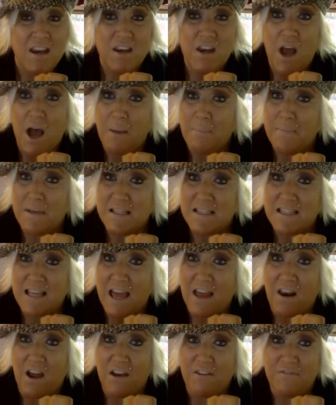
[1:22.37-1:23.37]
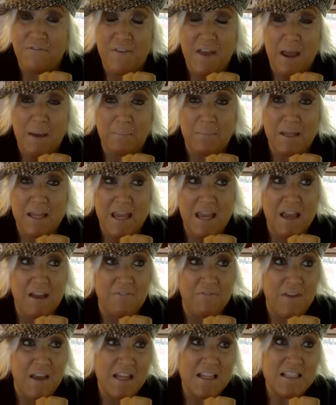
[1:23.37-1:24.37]
not miss out on family
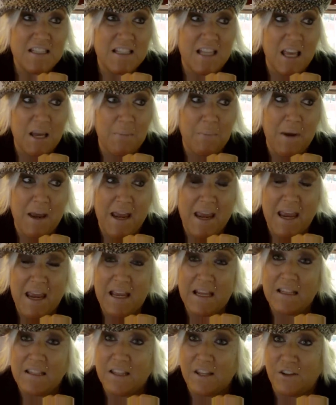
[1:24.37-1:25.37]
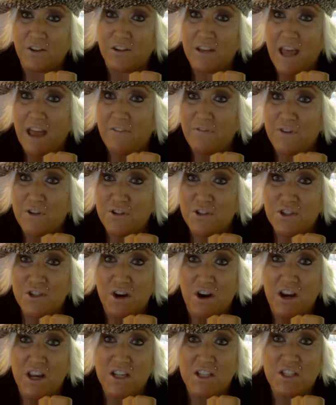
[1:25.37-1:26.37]
events like my little nephew
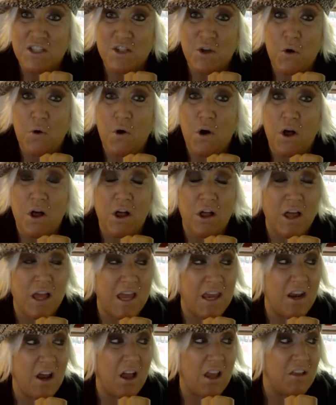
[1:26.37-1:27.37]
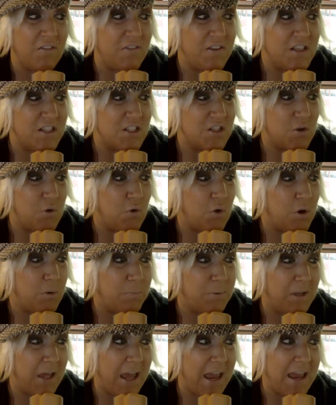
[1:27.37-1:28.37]
starting school and all of his school
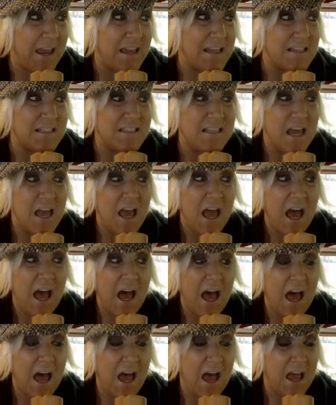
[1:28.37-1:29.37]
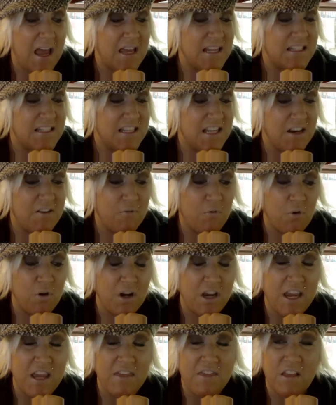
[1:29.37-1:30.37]
plays. Uh, instead of
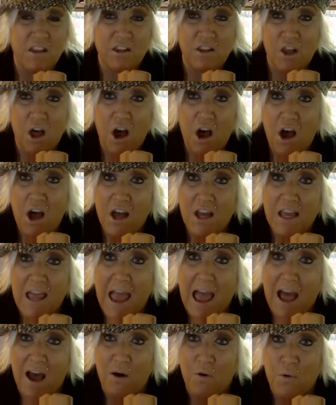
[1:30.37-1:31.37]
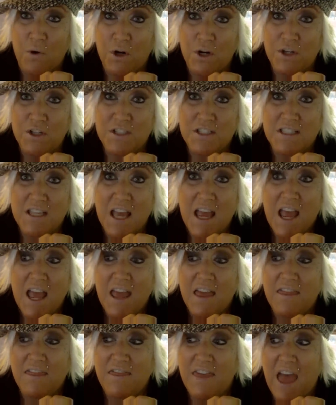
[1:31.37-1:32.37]
working the long hours
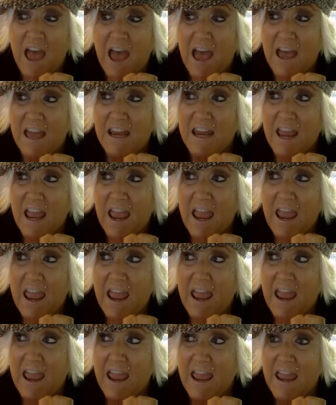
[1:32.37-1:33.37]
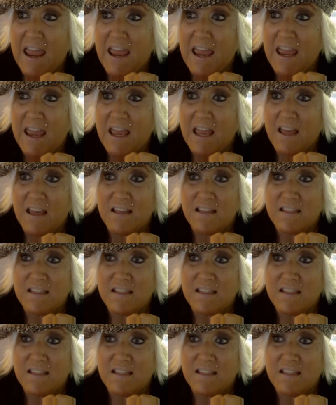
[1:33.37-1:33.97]
that a